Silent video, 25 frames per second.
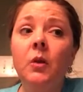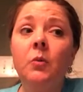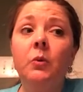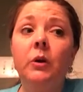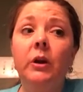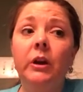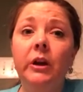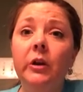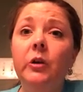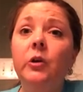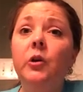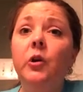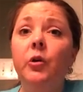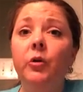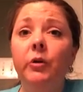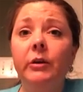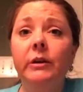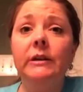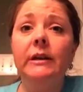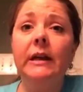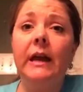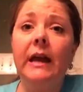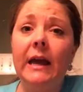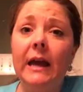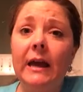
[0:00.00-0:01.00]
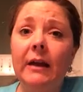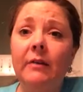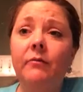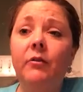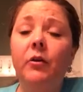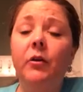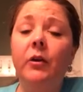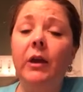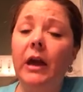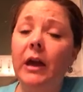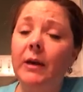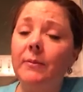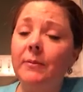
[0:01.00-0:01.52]
we are going to have
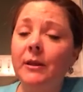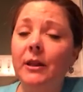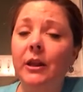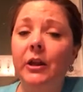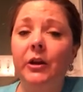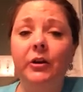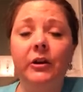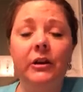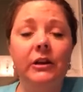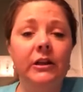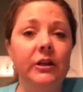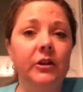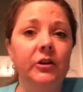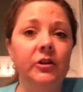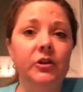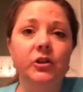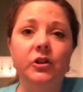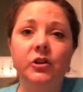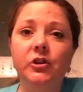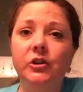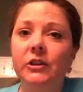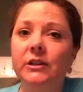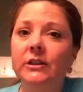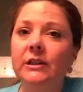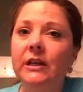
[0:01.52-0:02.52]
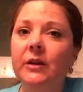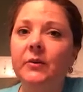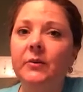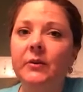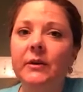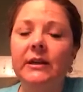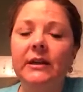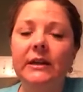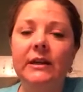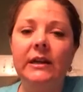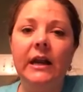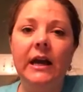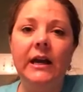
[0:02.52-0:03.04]
vocabulary and literature just like we
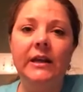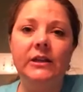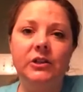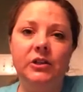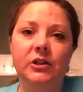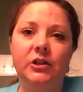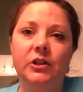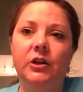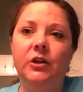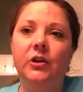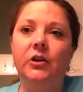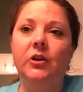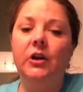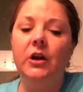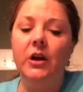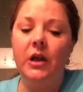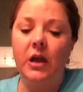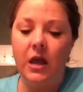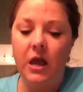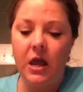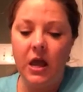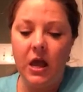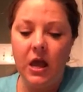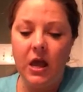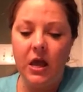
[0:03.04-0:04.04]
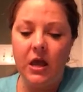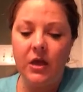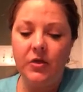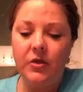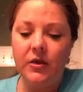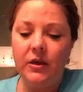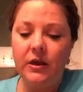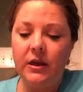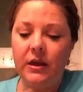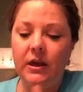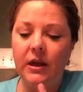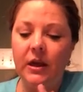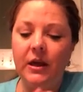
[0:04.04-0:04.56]
did last year.
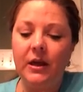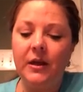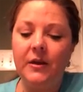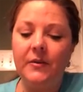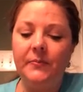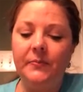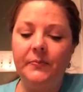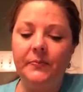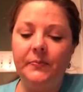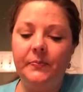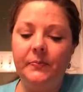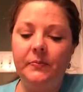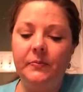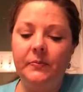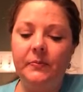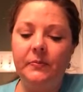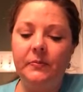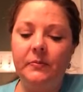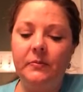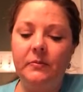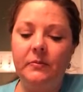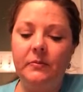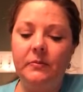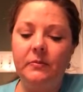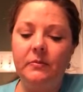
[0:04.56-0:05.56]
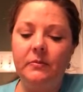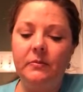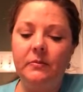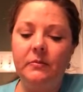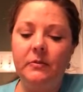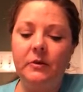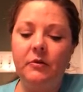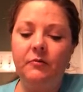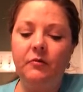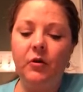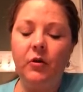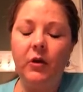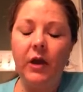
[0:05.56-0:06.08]

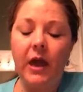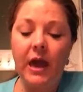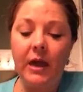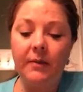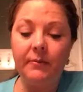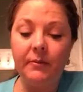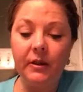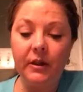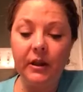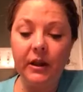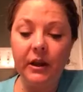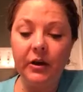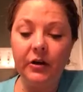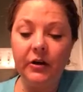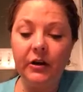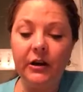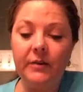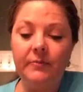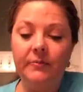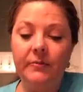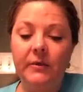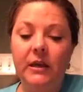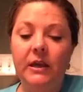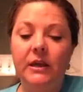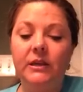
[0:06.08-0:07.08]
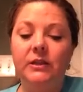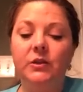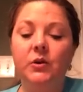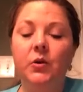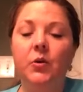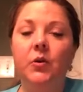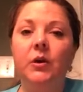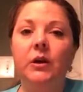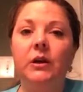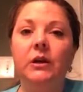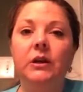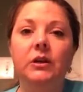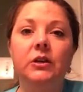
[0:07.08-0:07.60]
The vocabulary is
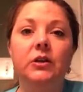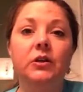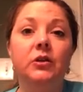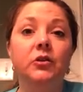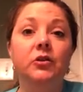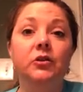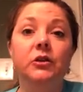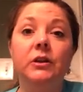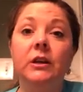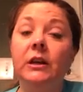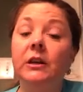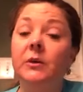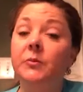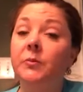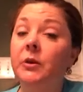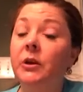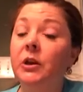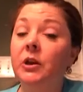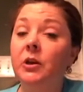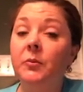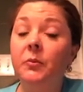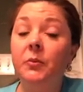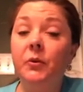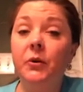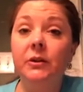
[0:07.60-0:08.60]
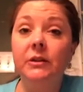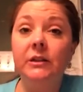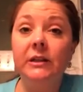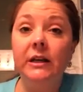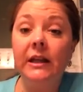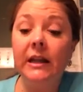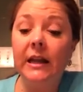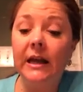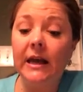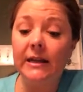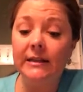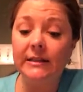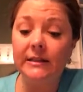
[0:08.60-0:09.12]
you need to bring your book to
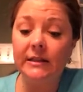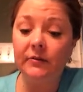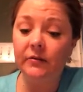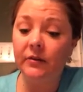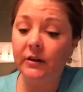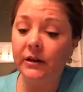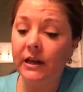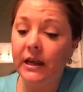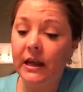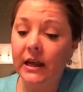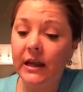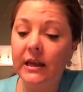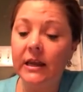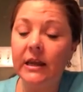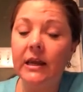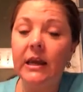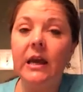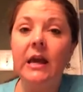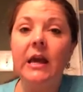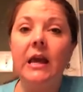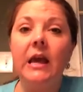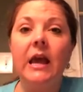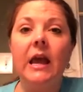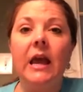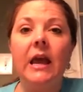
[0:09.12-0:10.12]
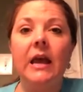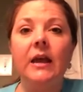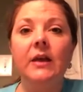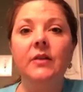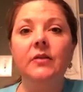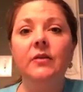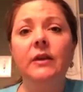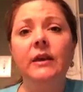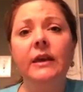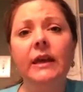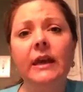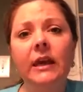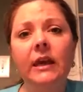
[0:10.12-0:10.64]
class every day. And
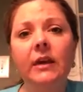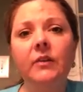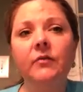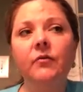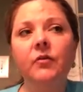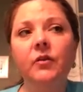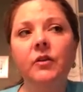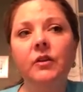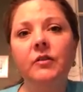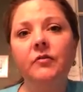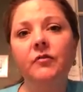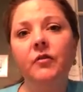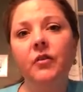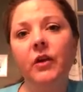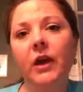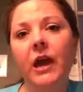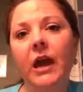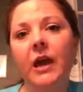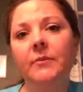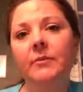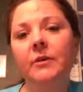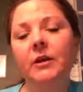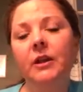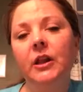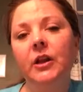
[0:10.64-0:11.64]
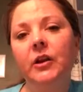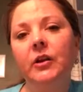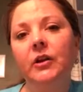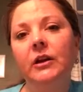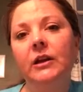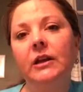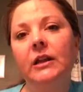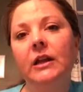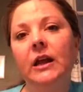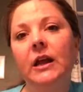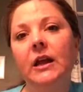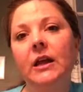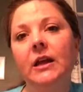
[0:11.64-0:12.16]
the key for the
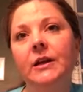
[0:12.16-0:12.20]
vocabulary